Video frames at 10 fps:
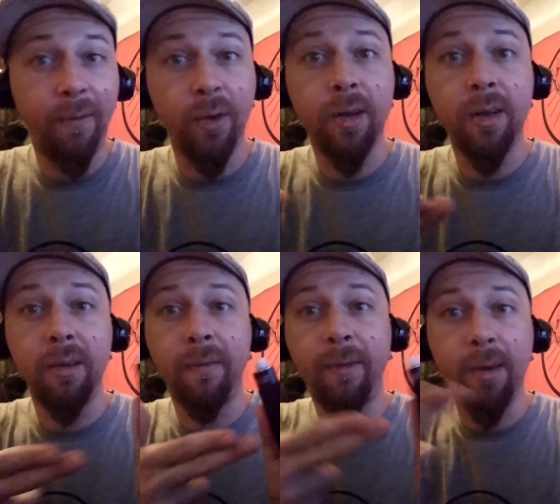If
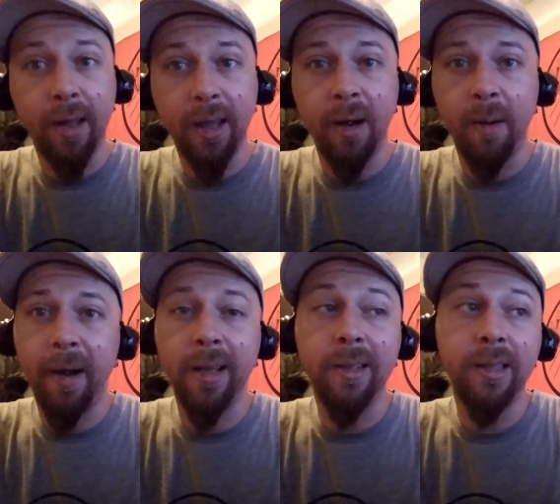you're like
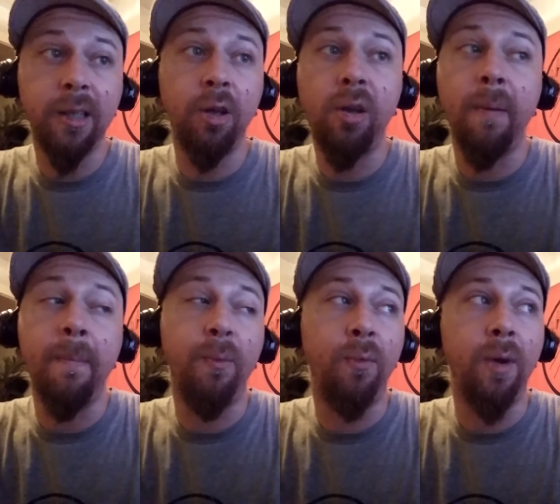anybody else, you
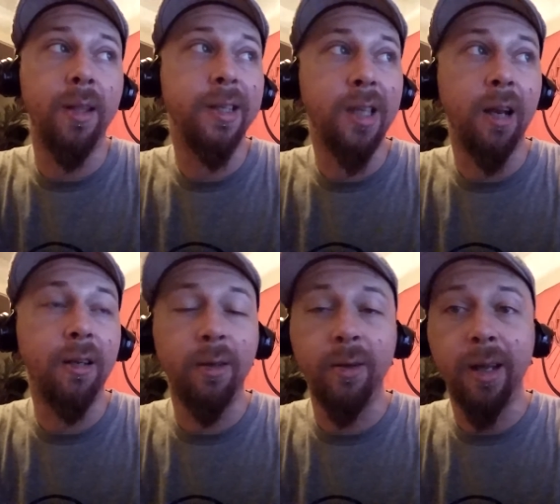can run this thing
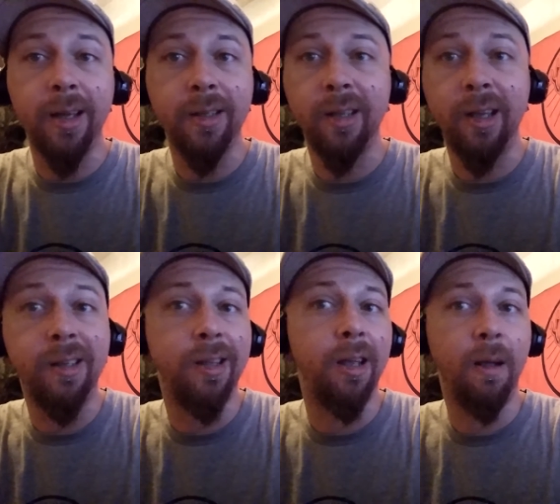2 days,
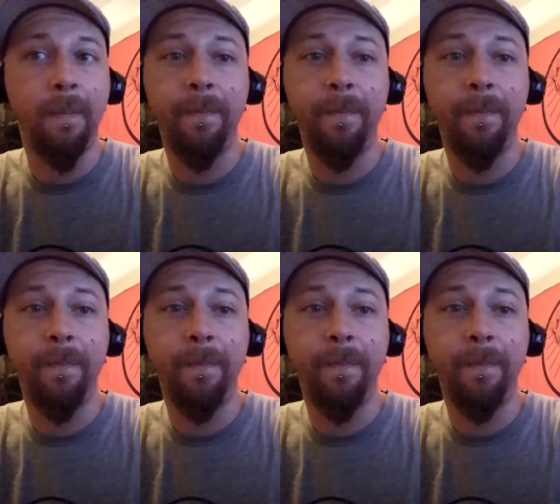easy,